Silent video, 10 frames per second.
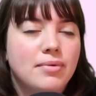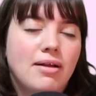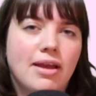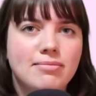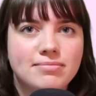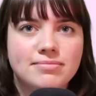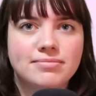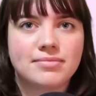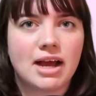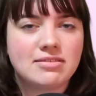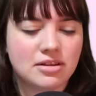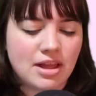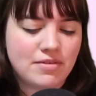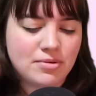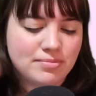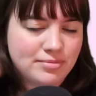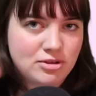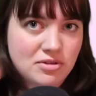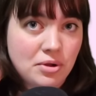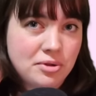Okay, I still love you. You
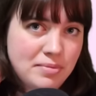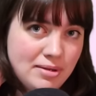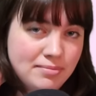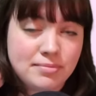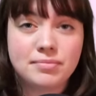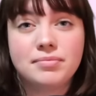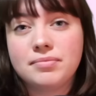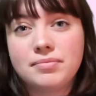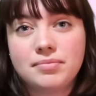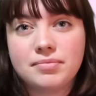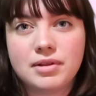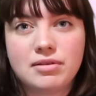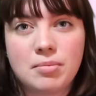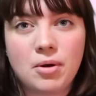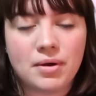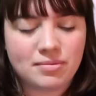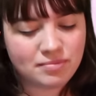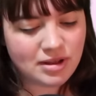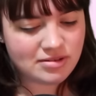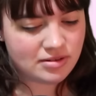still hold me. Let's keep going,
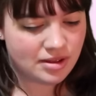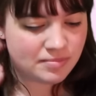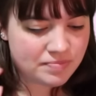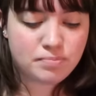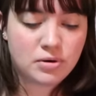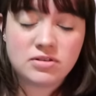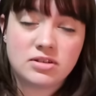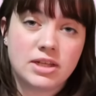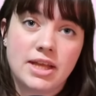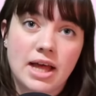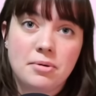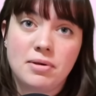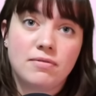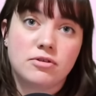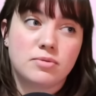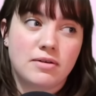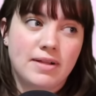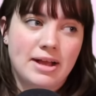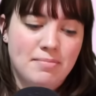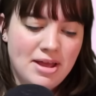basically. Personally, that would be first red
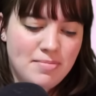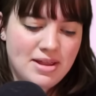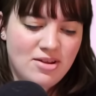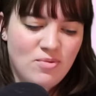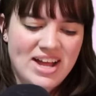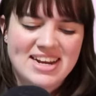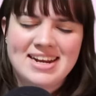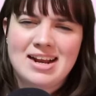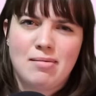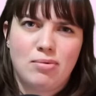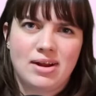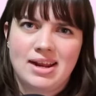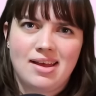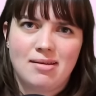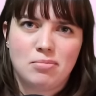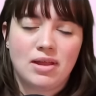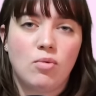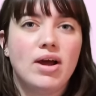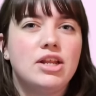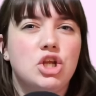flag in my opinion. Why did he not bring it up? Like,
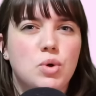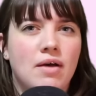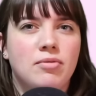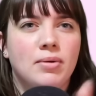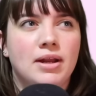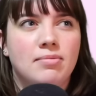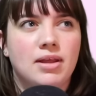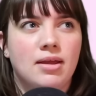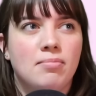why did you have to bring it up to him?